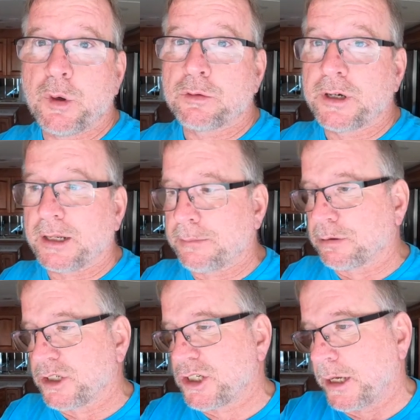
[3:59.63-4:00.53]
We would greatly
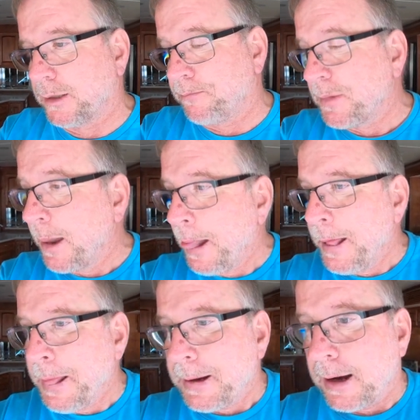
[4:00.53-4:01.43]
appreciate it.
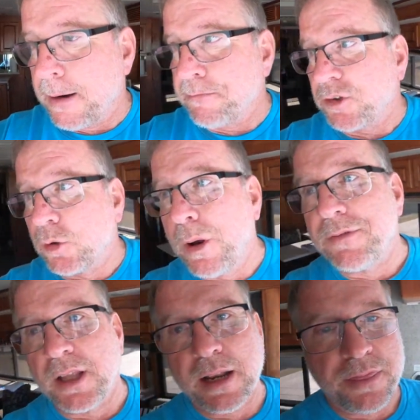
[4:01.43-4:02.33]
So we
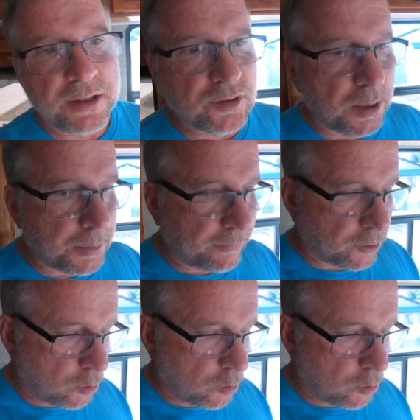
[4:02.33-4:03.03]
have a lot of things coming up for